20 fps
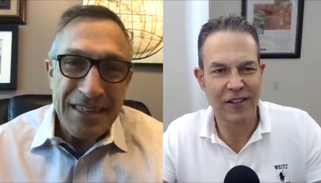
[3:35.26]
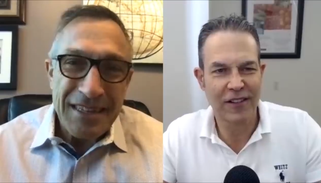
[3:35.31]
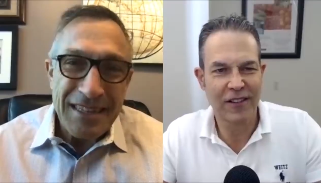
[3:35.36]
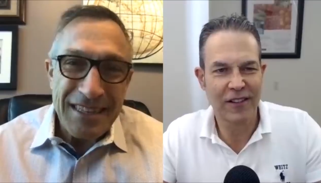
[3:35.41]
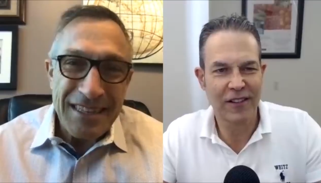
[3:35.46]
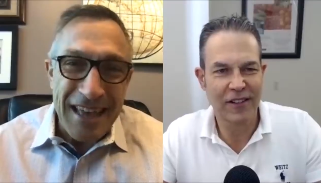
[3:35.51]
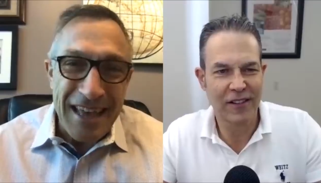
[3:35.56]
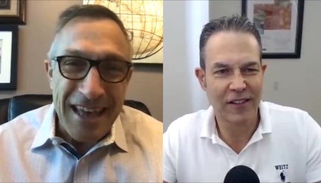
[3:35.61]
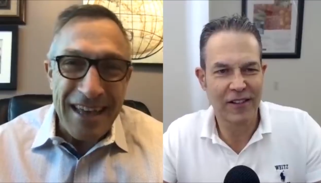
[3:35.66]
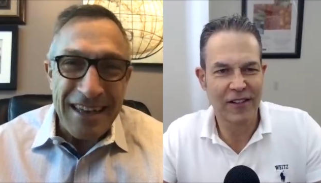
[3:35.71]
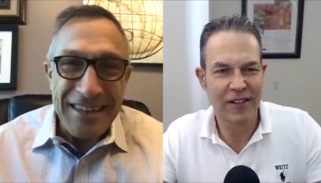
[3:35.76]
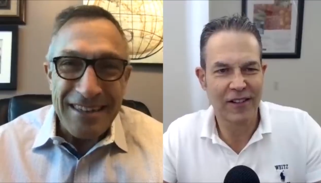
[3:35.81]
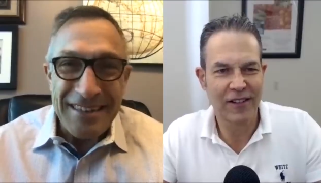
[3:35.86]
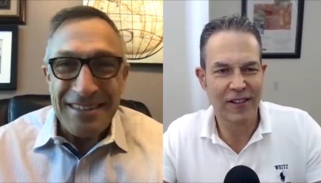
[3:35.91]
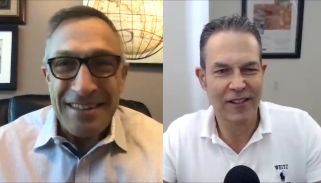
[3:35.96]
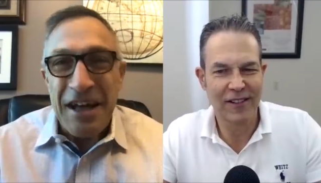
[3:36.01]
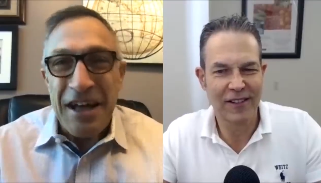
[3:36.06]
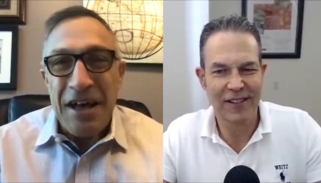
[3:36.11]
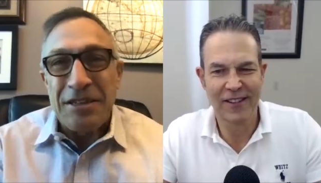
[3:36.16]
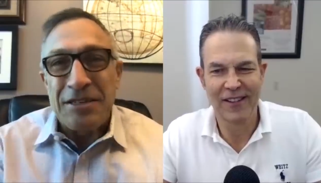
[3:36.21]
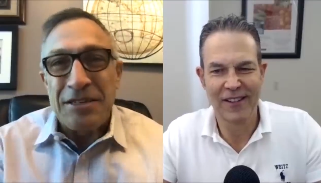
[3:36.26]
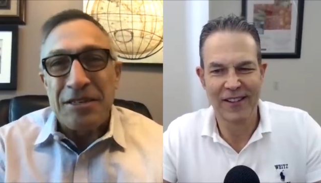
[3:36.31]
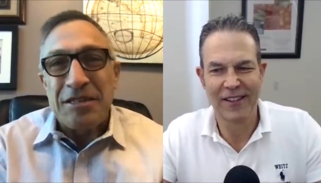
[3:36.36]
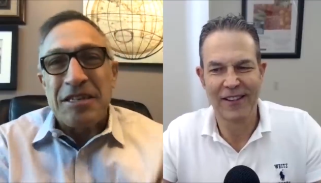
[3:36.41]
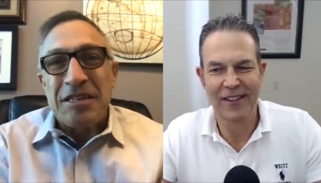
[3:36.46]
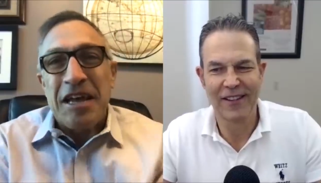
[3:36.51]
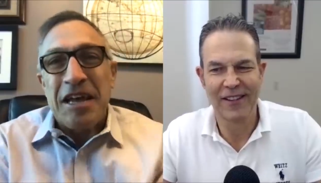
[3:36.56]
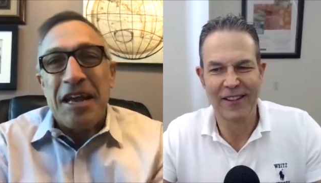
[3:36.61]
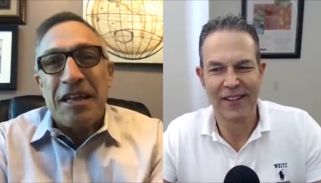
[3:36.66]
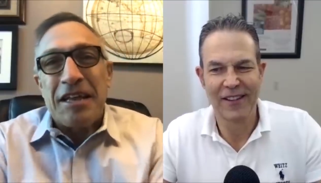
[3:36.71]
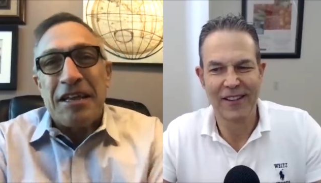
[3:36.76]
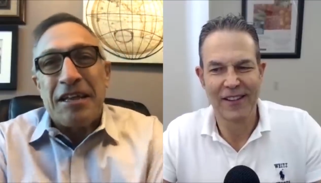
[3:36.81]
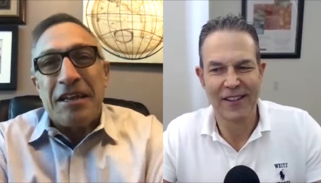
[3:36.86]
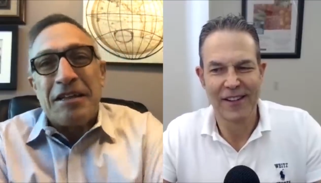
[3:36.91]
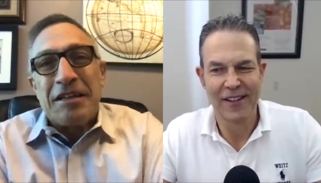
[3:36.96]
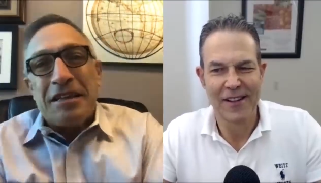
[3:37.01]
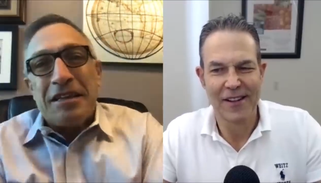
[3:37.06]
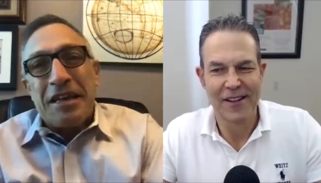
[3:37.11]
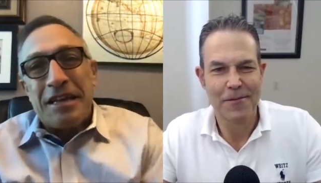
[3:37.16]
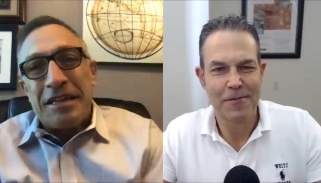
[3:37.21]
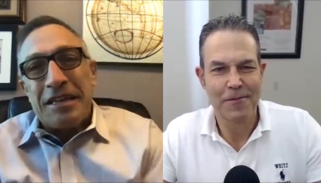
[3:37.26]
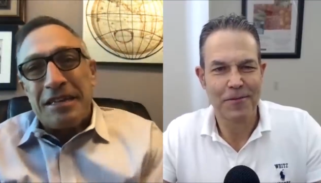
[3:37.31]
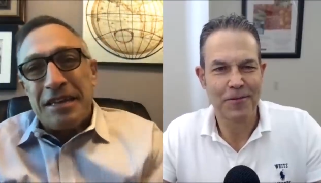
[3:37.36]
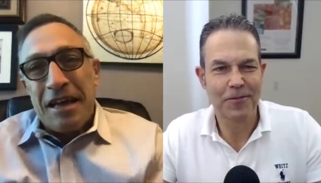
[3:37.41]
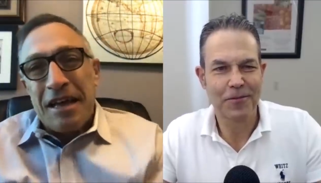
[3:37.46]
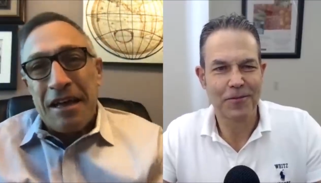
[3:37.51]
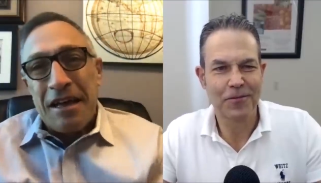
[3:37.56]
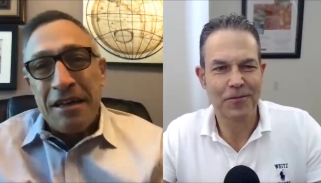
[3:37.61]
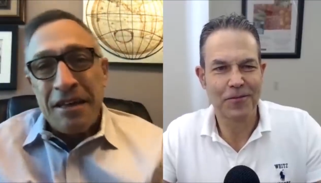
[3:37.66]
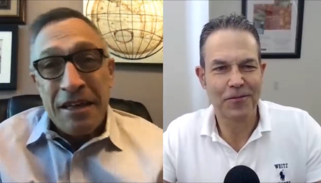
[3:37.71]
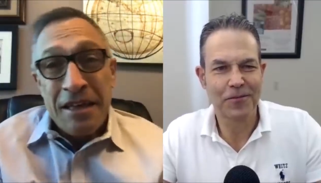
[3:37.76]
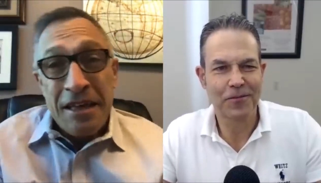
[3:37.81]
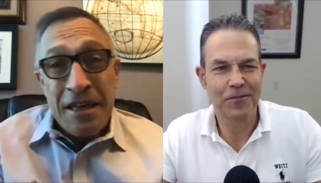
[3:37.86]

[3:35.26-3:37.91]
Speaker 1: Yeah, no, it's exciting and and uh,